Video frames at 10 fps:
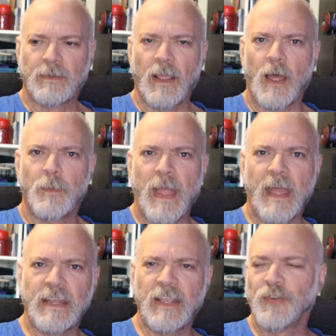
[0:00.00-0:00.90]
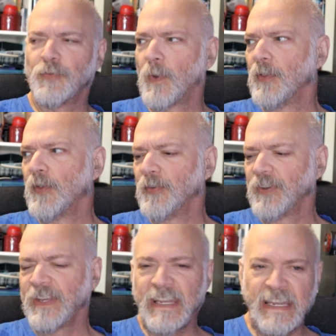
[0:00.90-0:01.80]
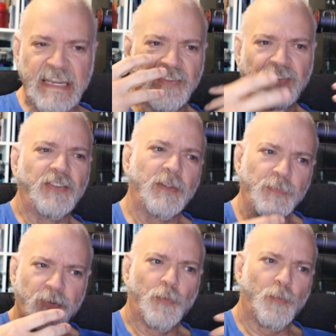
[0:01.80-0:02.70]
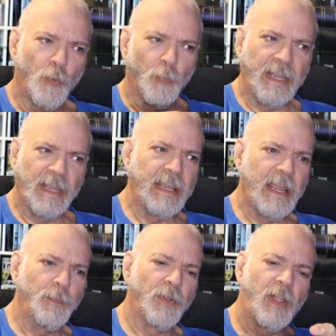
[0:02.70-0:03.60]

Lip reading: Combat is one of those key systems in a role-playing game.